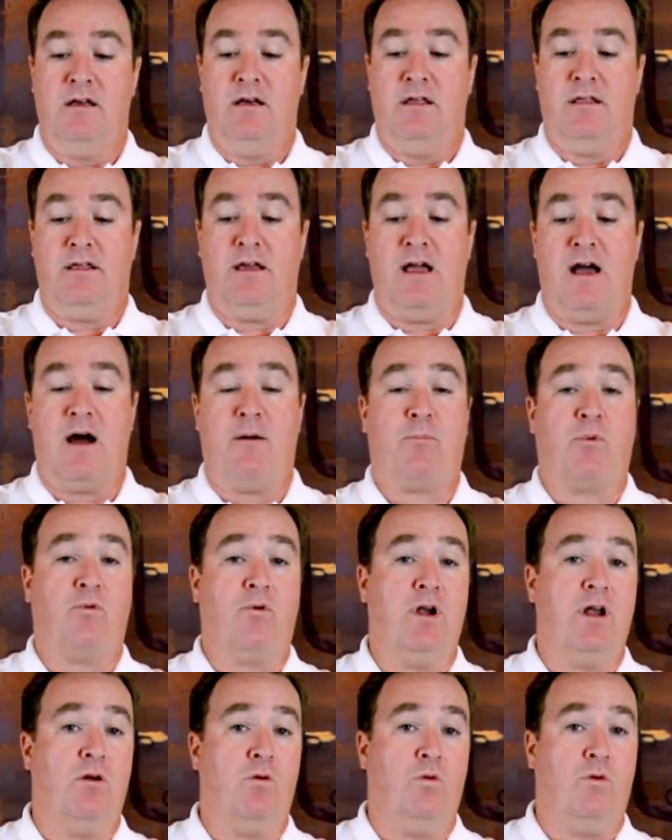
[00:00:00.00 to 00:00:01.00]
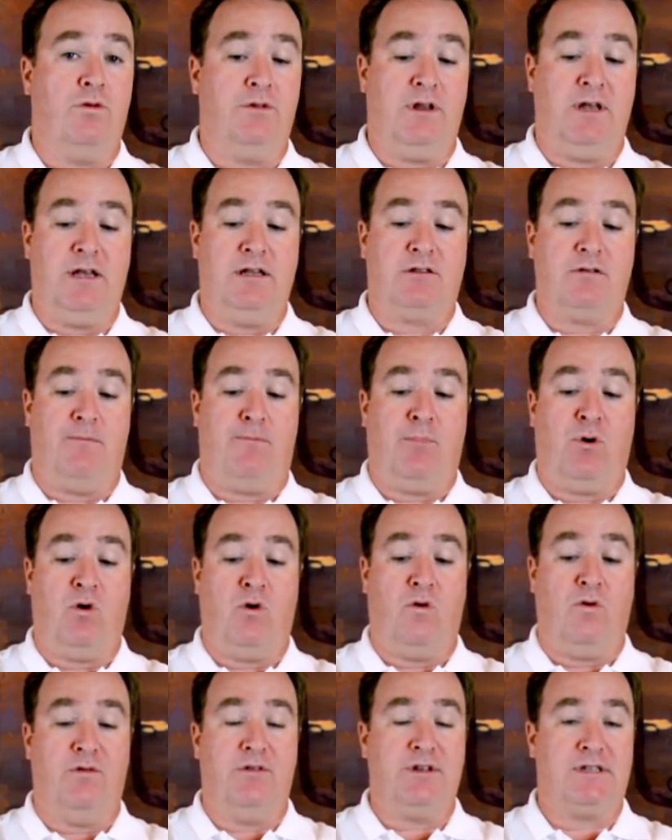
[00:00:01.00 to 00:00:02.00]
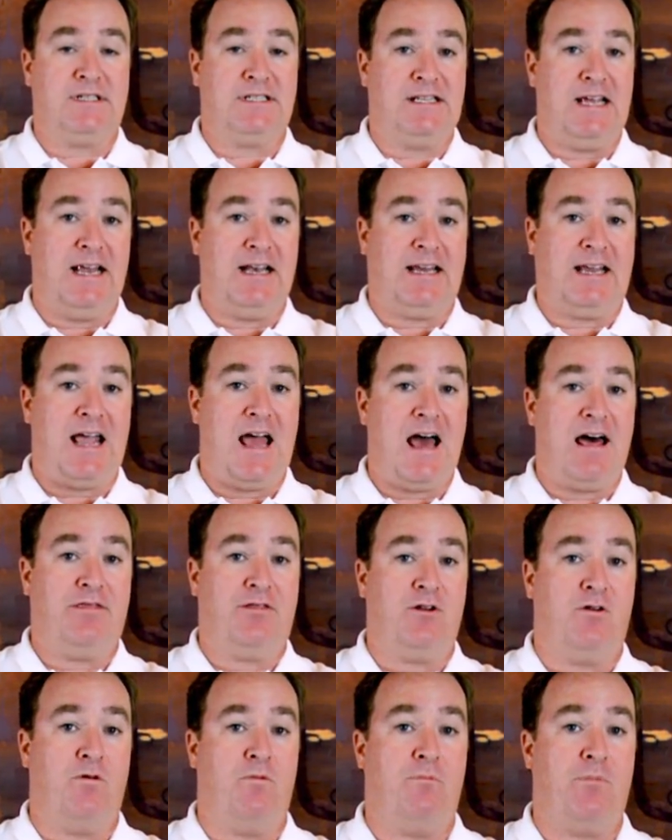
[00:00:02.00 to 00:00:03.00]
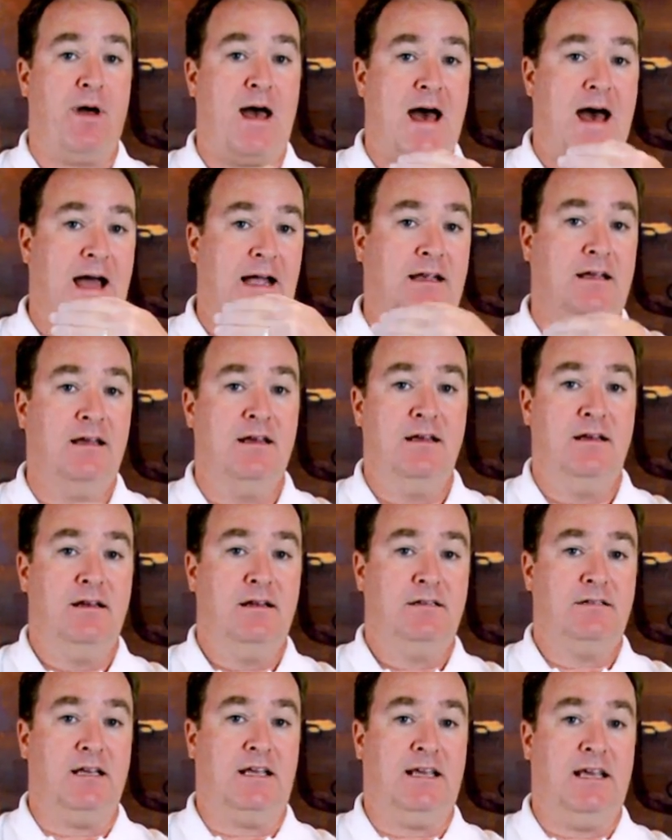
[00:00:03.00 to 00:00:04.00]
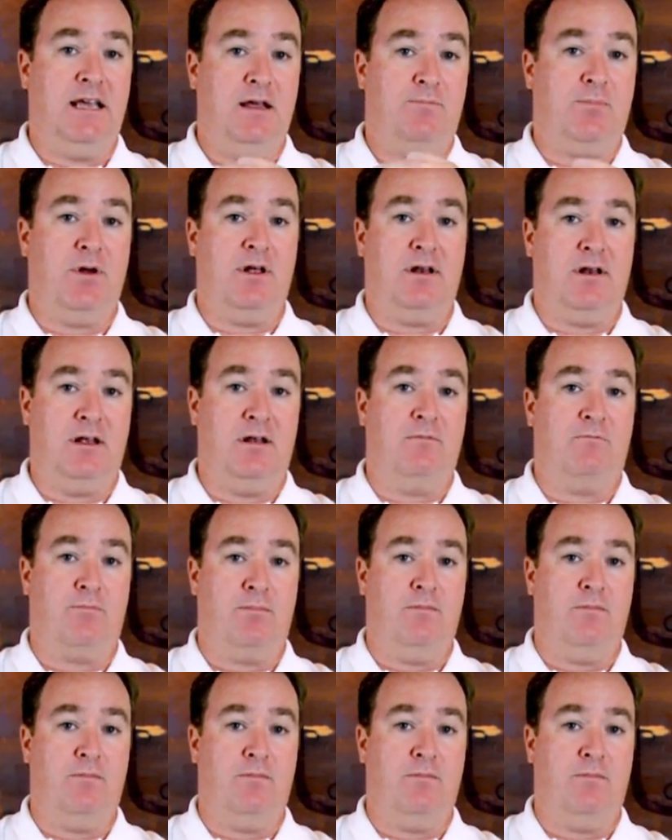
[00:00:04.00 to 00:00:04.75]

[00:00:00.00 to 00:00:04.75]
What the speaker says: The operator will need to pull the stent catheter back to keep it in